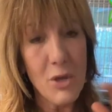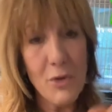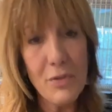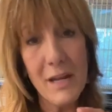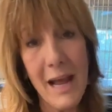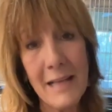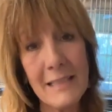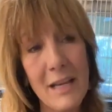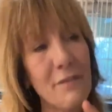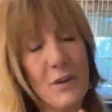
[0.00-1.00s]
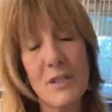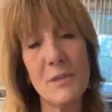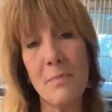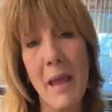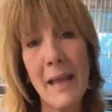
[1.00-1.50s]
euthanizing for
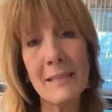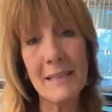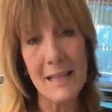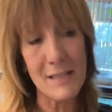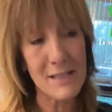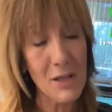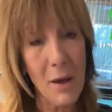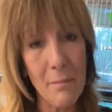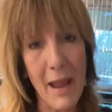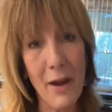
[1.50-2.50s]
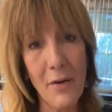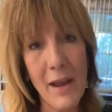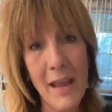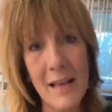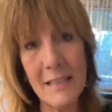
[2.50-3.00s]
space in some
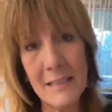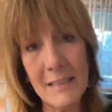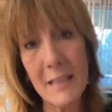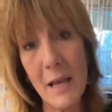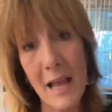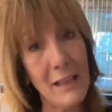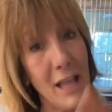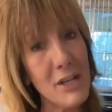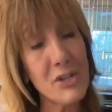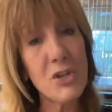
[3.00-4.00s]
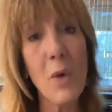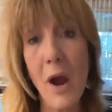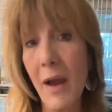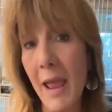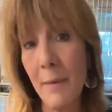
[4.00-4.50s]
areas, unless you
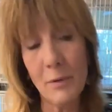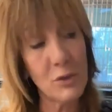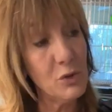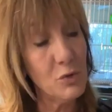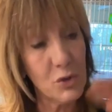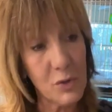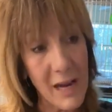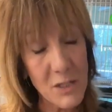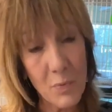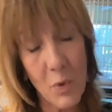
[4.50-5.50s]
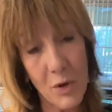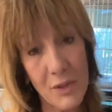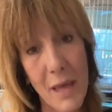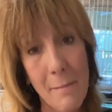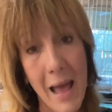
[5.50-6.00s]
are able to
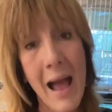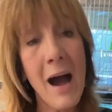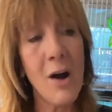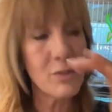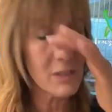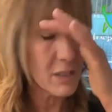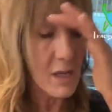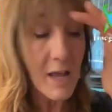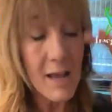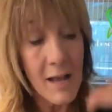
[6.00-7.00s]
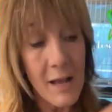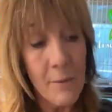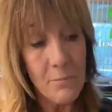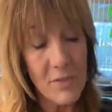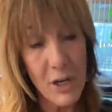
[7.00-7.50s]
transport them out,
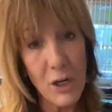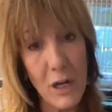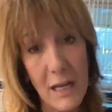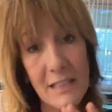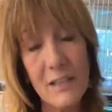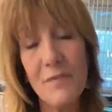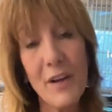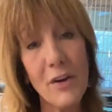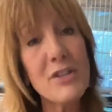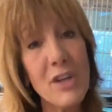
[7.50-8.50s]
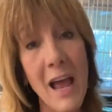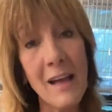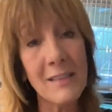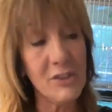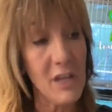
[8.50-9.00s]
it's very
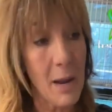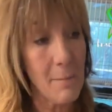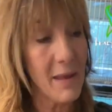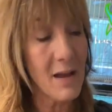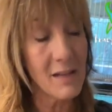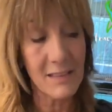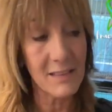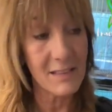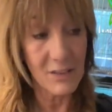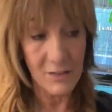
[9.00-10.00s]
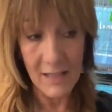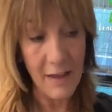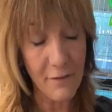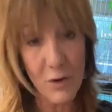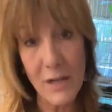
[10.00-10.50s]
challenging because,
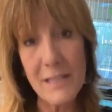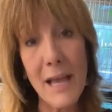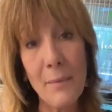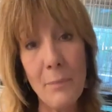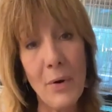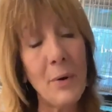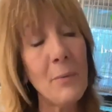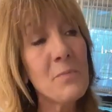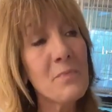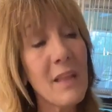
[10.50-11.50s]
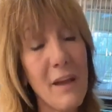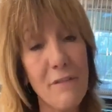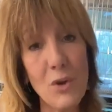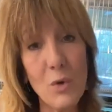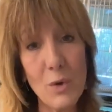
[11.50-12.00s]
like, for example,
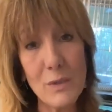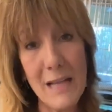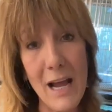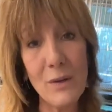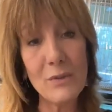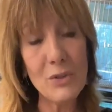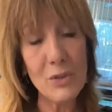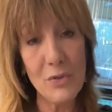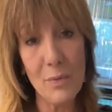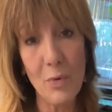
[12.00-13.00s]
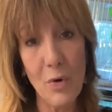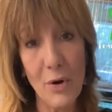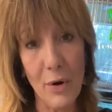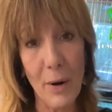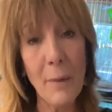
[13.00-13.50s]
if you go down to the
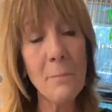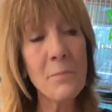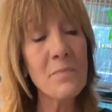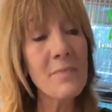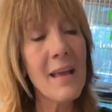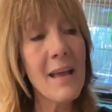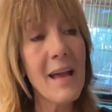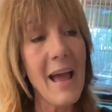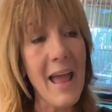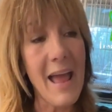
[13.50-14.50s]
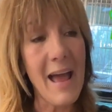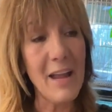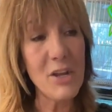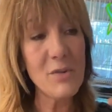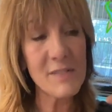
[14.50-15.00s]
border
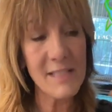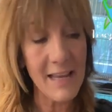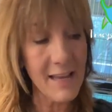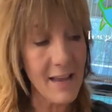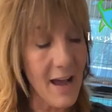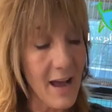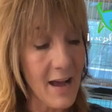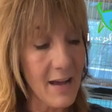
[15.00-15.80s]
and you see,